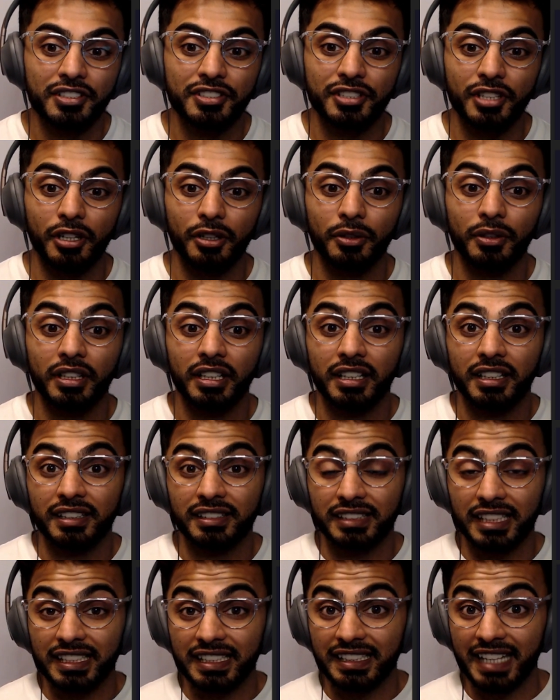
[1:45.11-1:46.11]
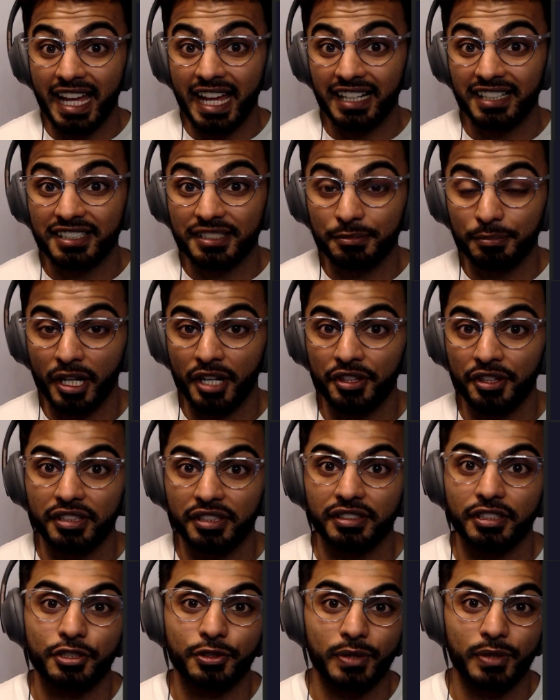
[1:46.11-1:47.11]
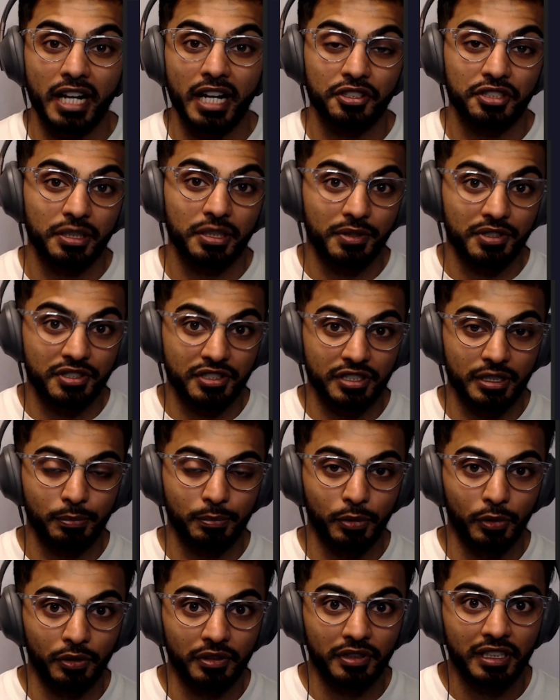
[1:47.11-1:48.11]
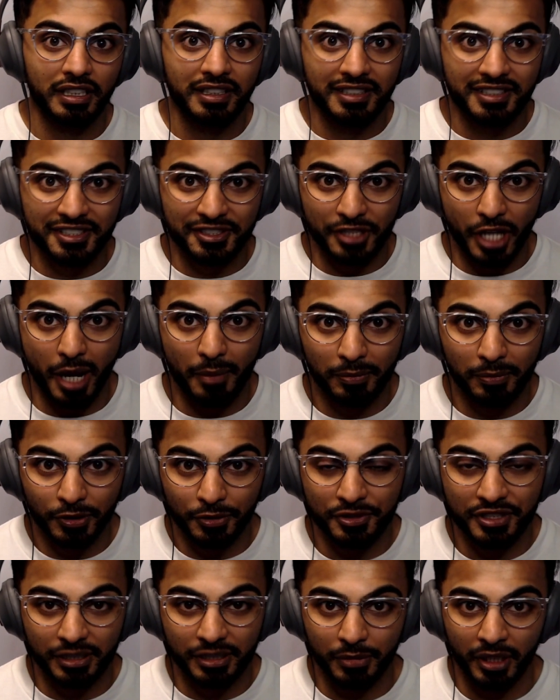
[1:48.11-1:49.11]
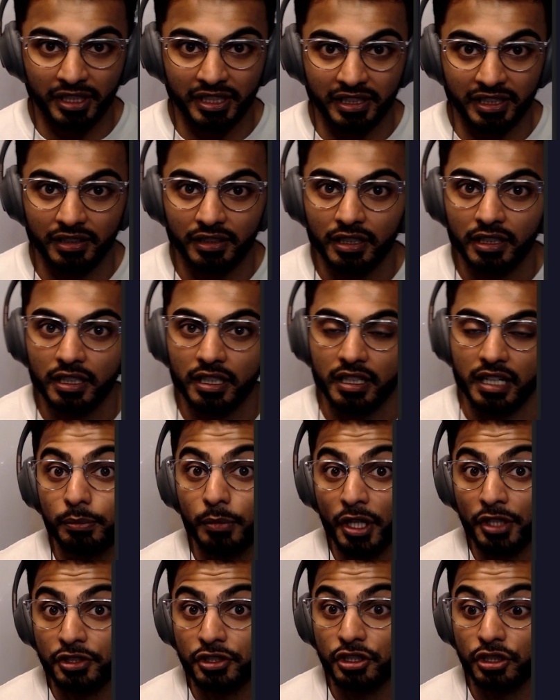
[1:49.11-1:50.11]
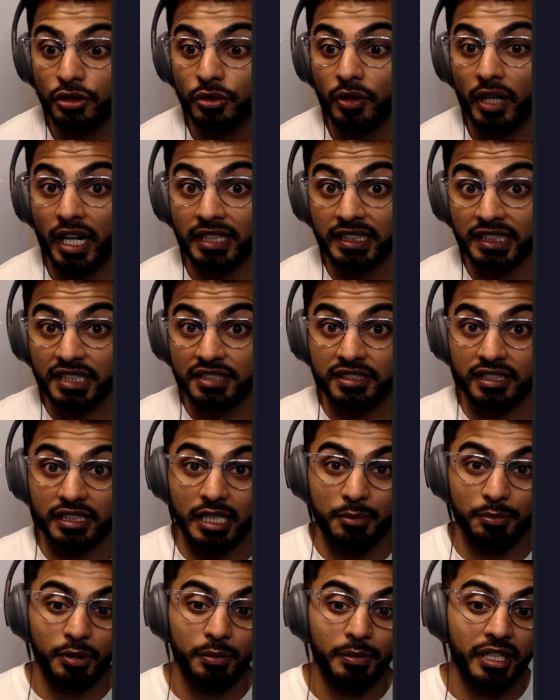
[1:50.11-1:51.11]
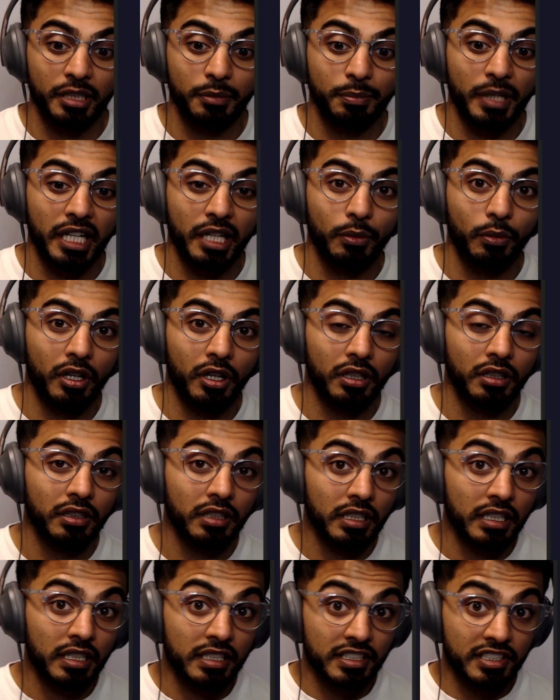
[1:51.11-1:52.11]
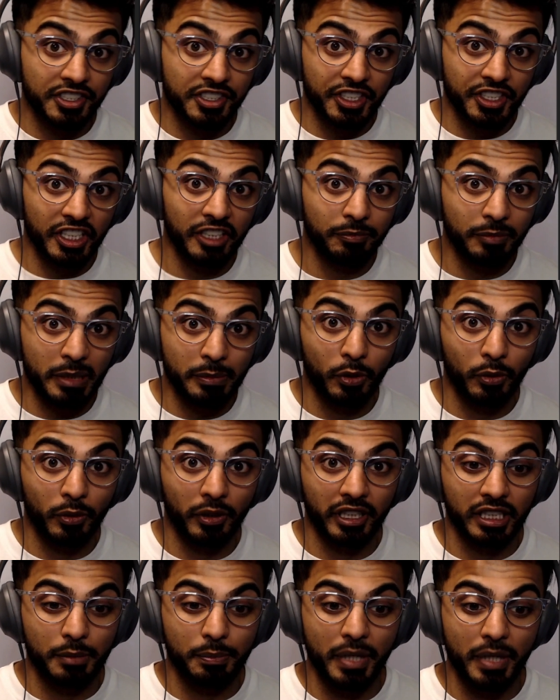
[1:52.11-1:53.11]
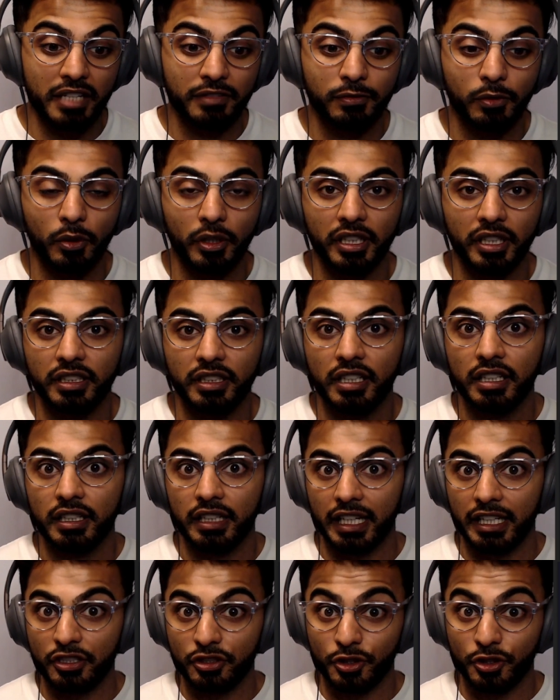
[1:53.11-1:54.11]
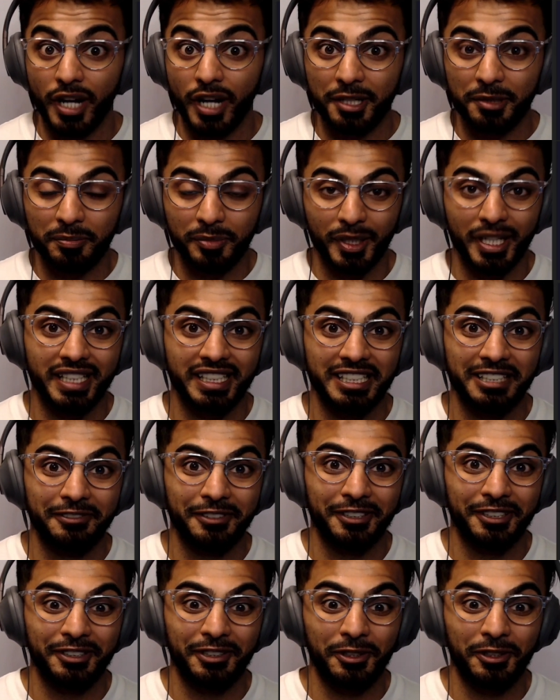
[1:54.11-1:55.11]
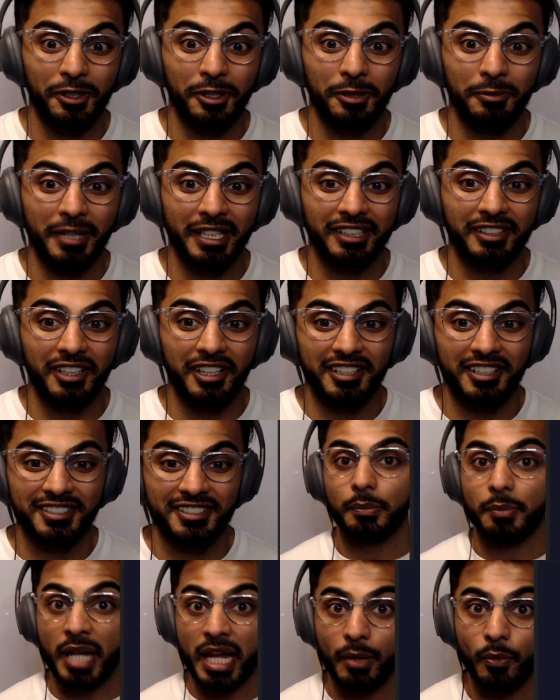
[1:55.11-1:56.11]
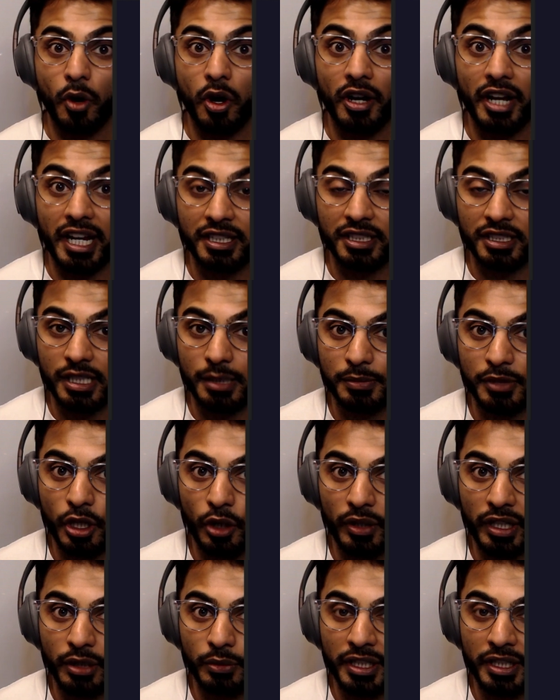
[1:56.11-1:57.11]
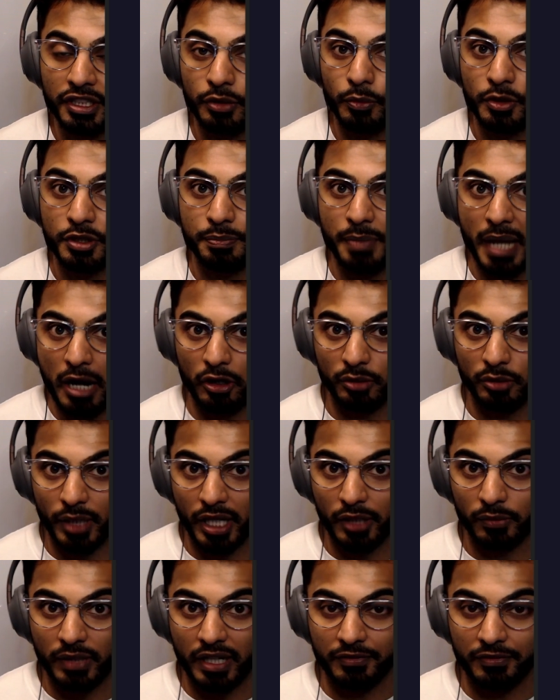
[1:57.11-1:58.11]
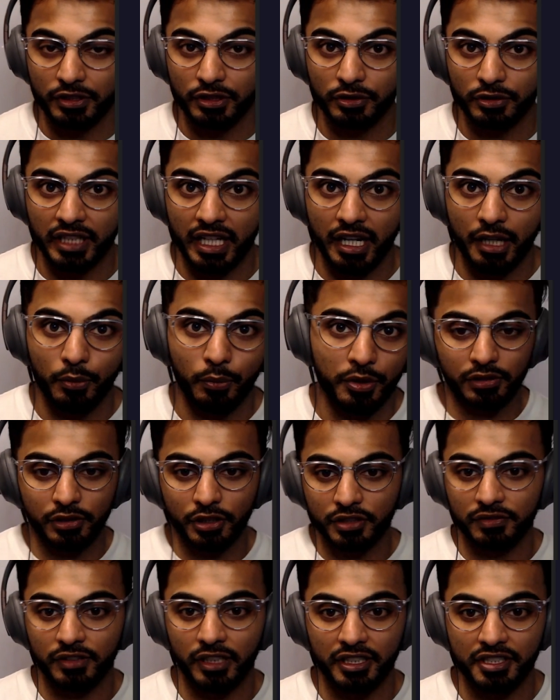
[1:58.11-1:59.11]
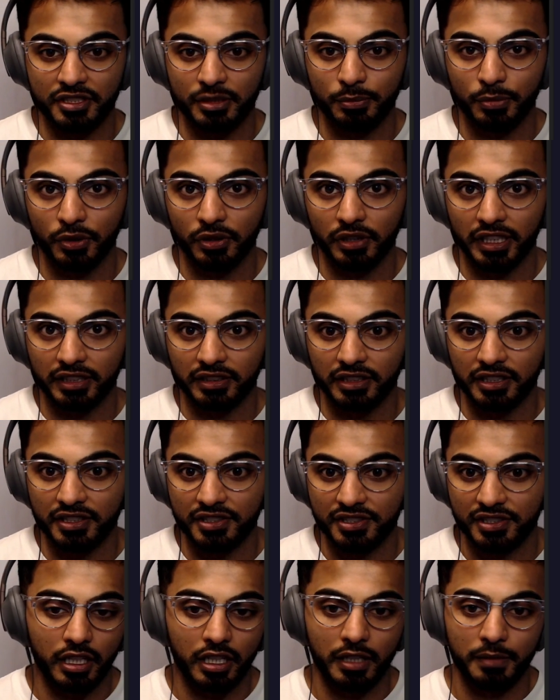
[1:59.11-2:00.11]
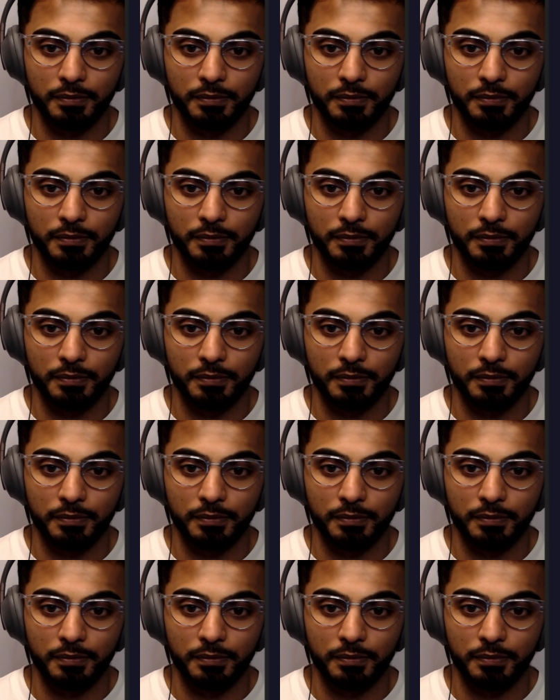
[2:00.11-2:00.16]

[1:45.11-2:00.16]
So the next month, the strategy was simple. Stop losing money. Month two, I needed to implement a paywall, see if people were gonna pay for it, and try to break even on all my costs. The paywall I ended up going with was powered by Revenue Cap. It looked very simple like this.